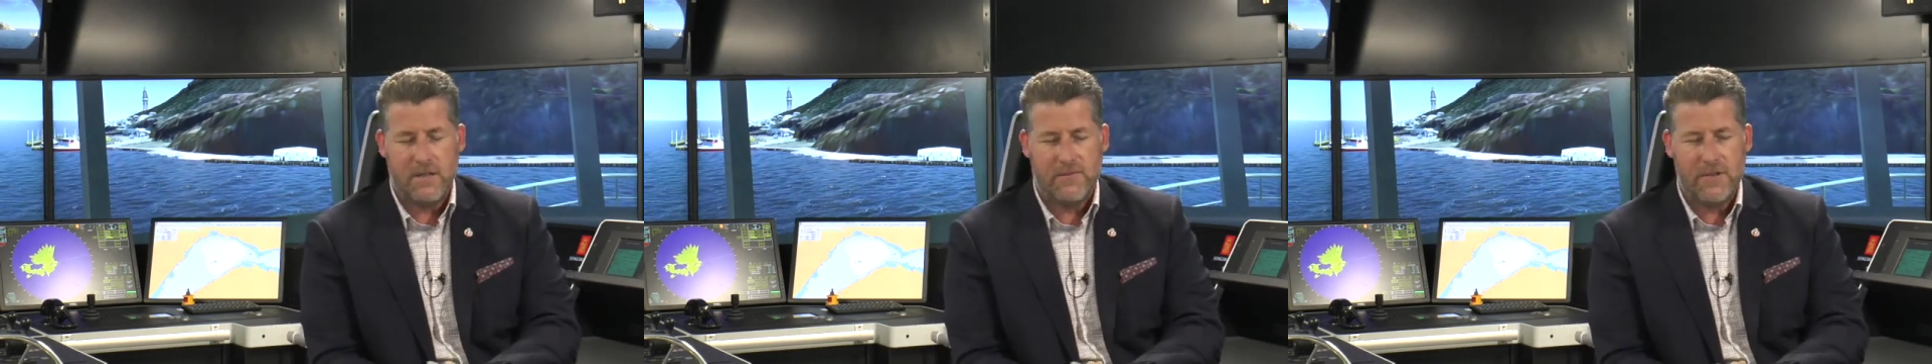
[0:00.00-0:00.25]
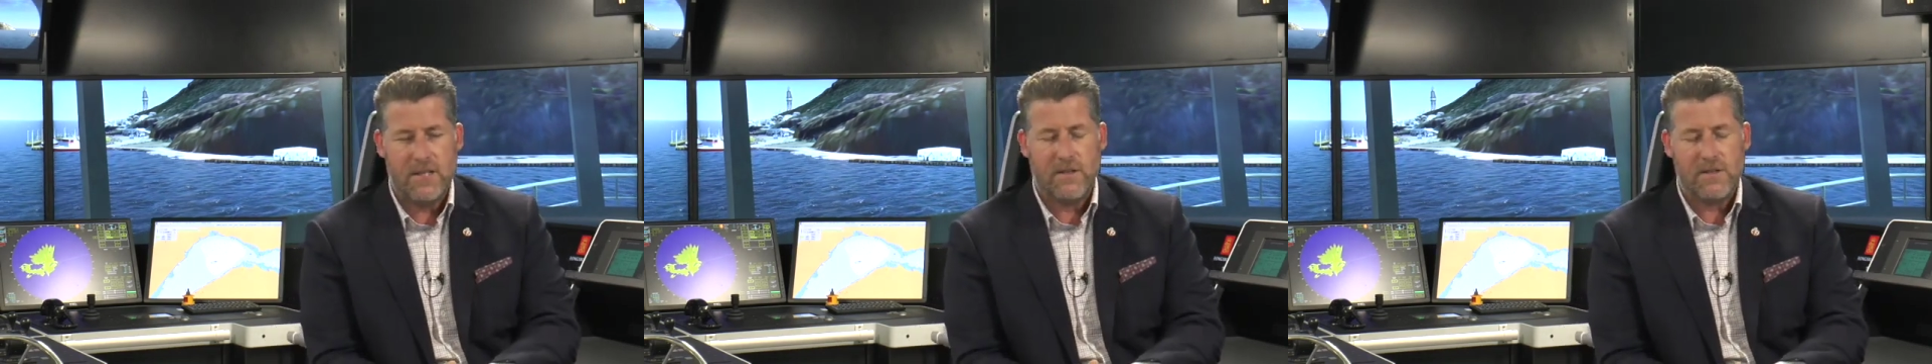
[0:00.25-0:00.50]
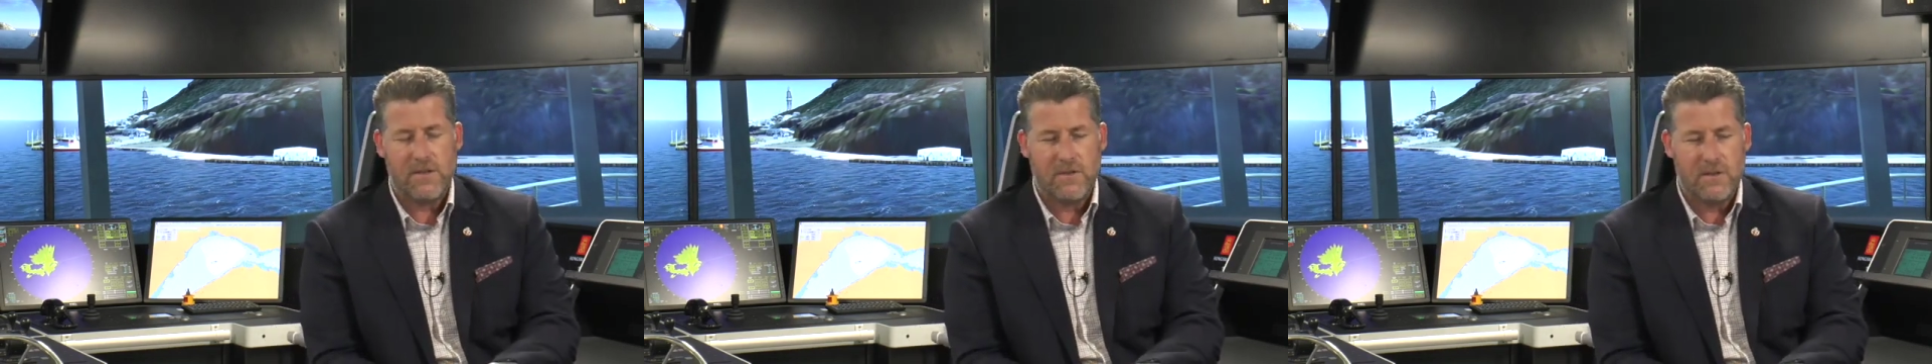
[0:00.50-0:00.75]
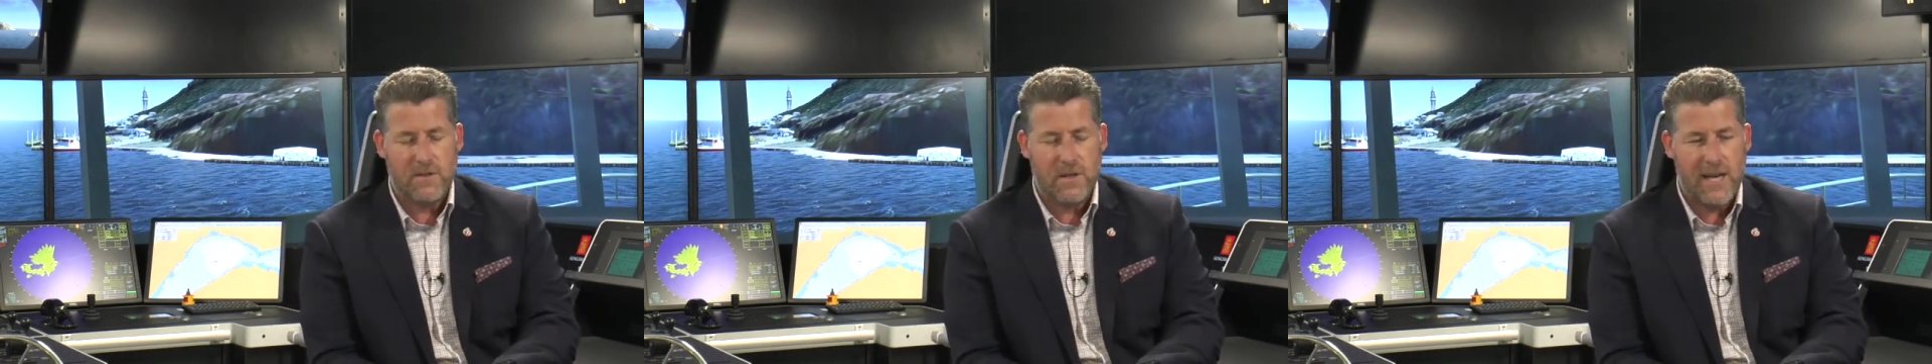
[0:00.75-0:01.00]
fields and
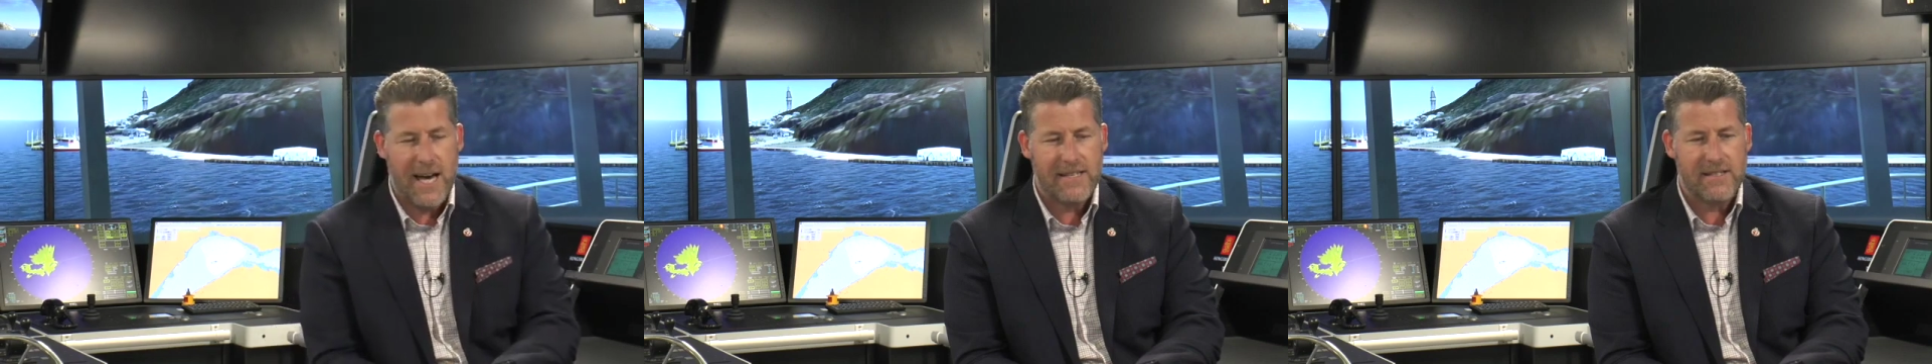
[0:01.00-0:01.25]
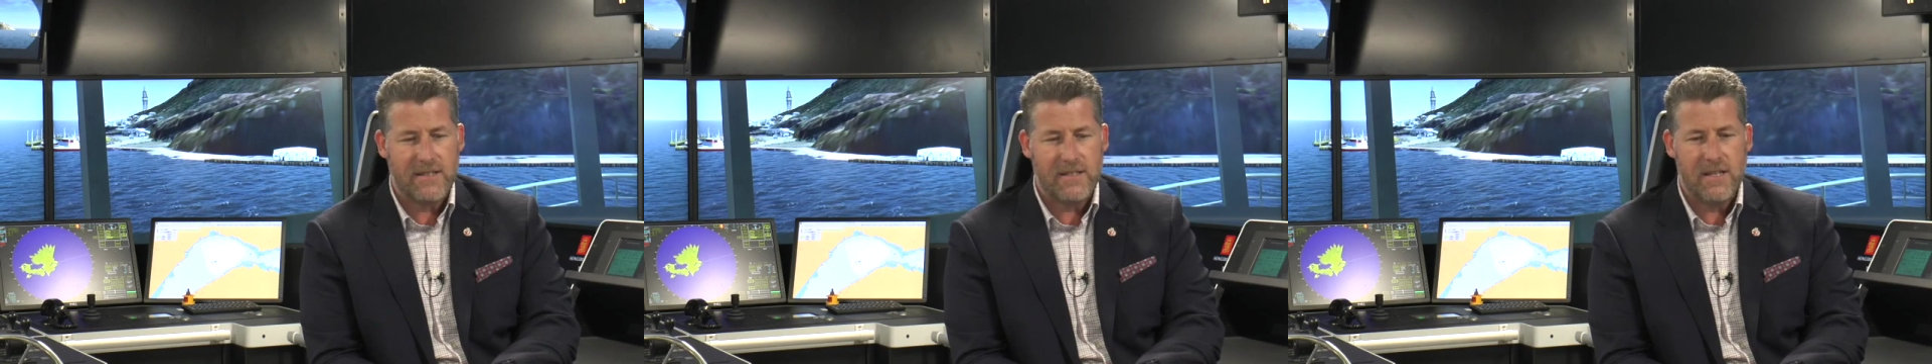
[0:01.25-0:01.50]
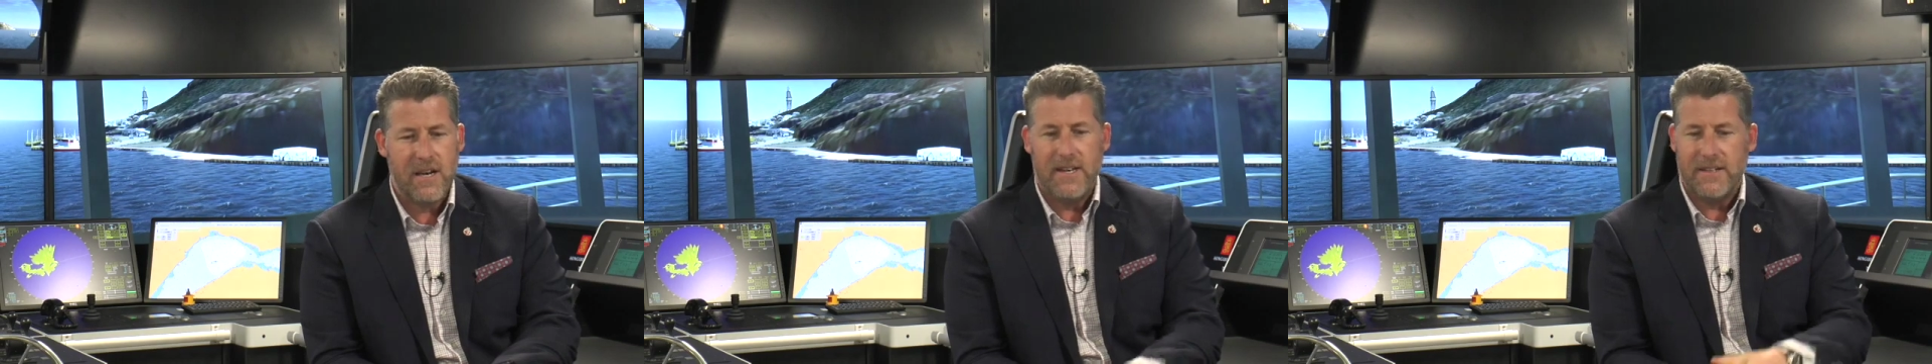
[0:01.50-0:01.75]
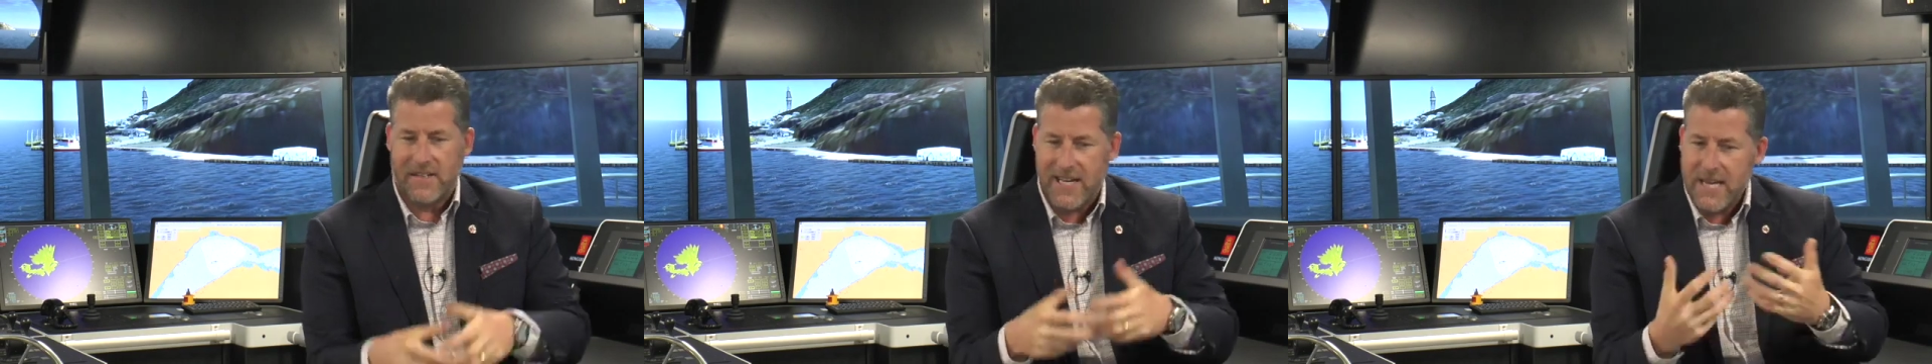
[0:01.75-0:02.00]
to the assets
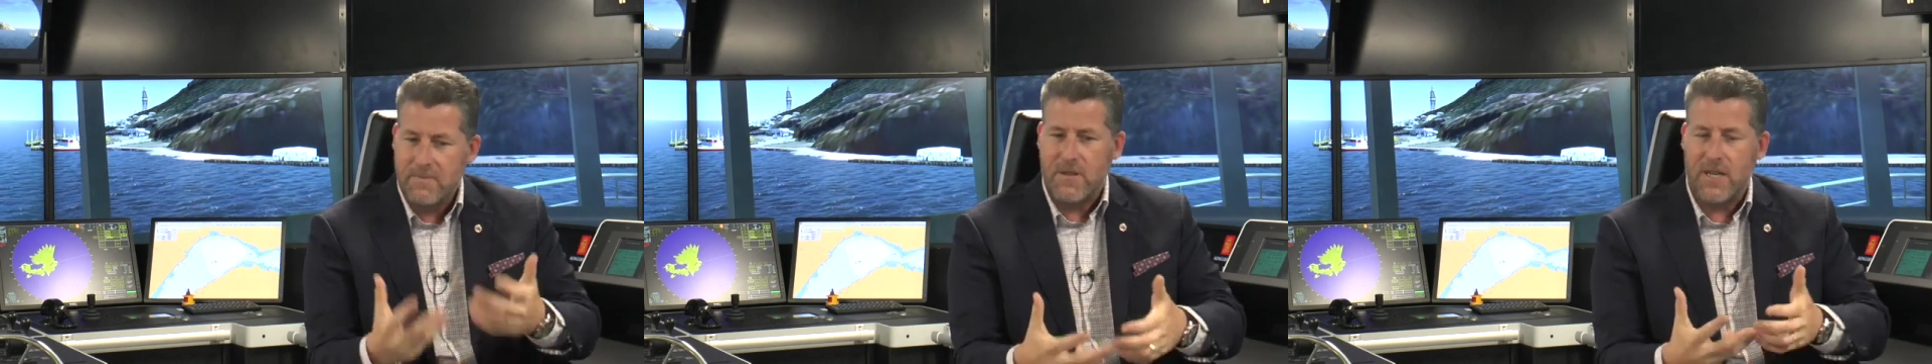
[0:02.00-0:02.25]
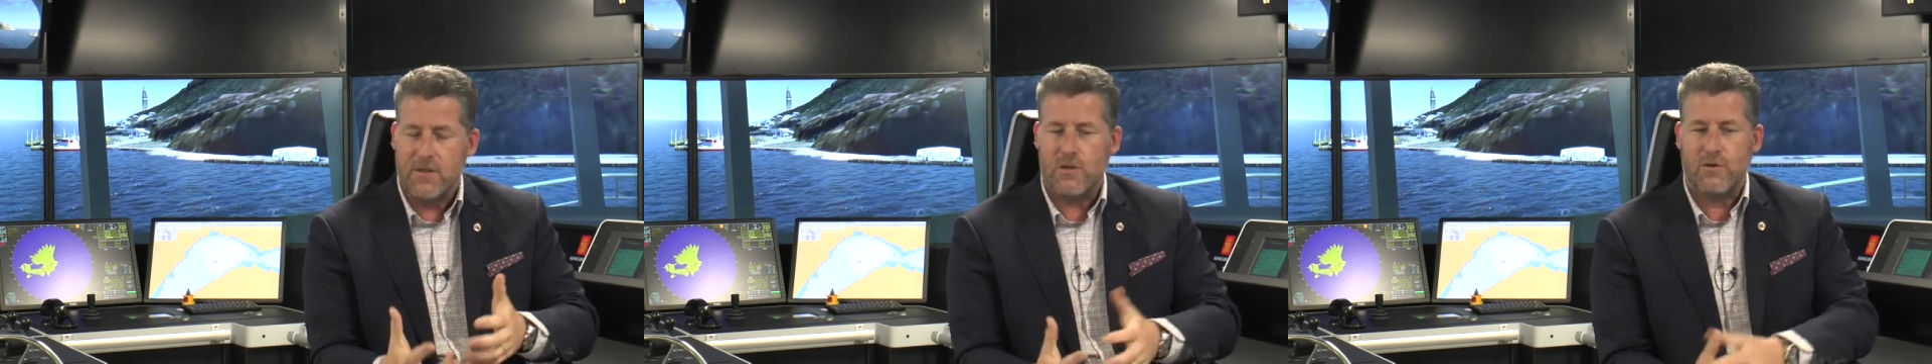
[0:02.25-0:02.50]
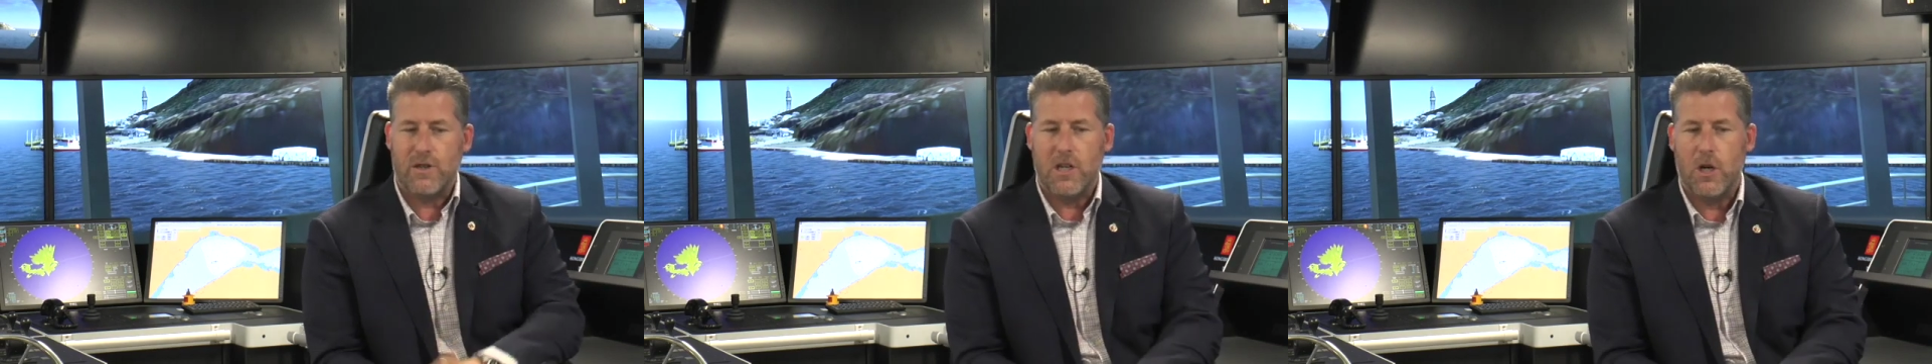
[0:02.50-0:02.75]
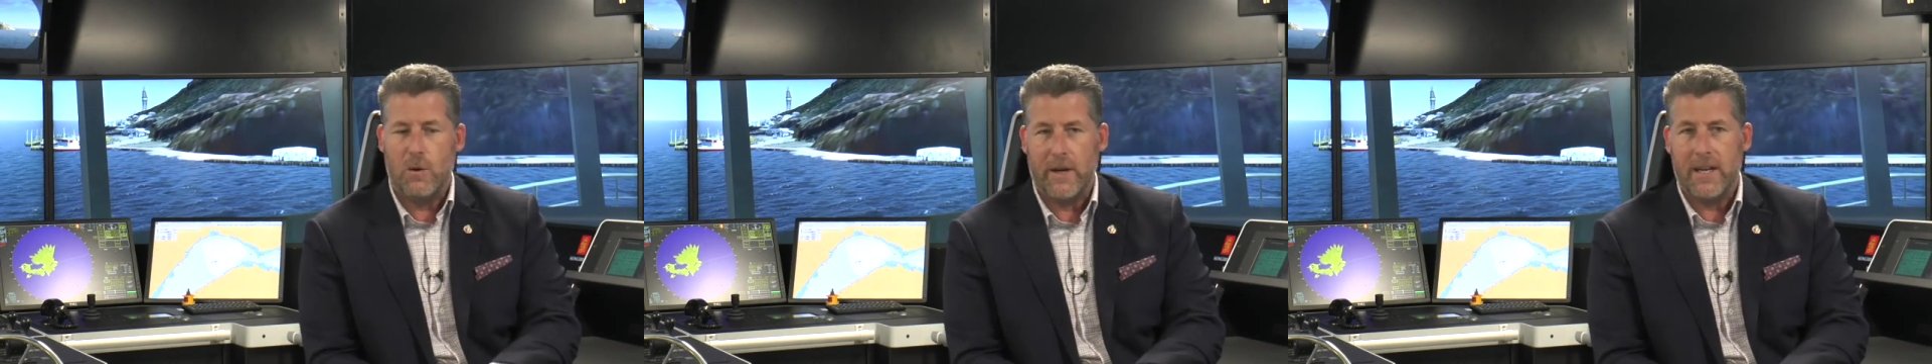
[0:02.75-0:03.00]
to keep the industry
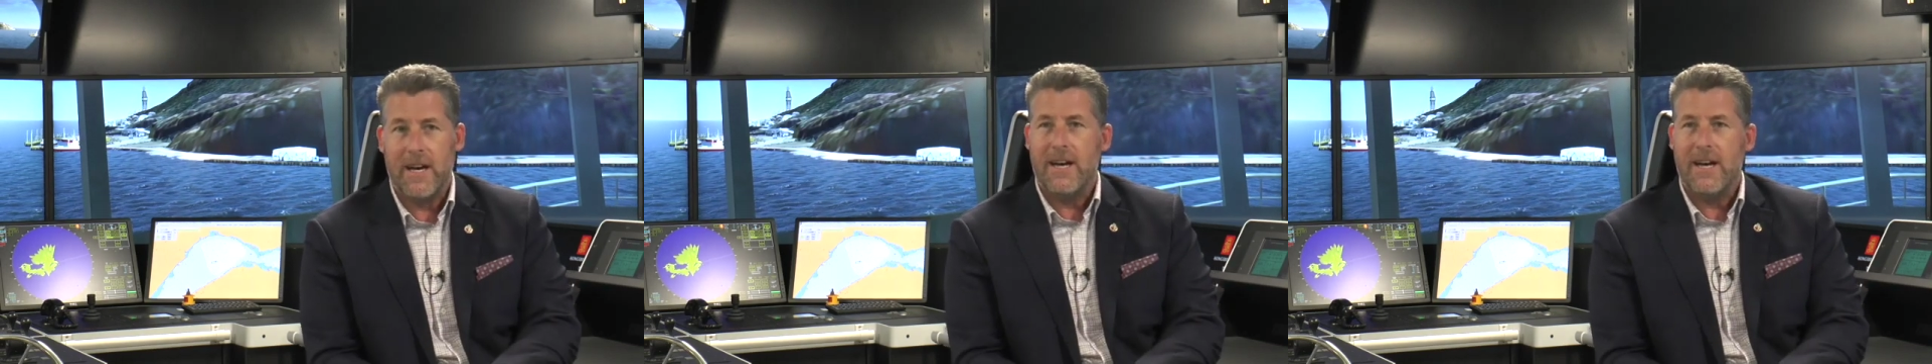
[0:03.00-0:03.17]
going.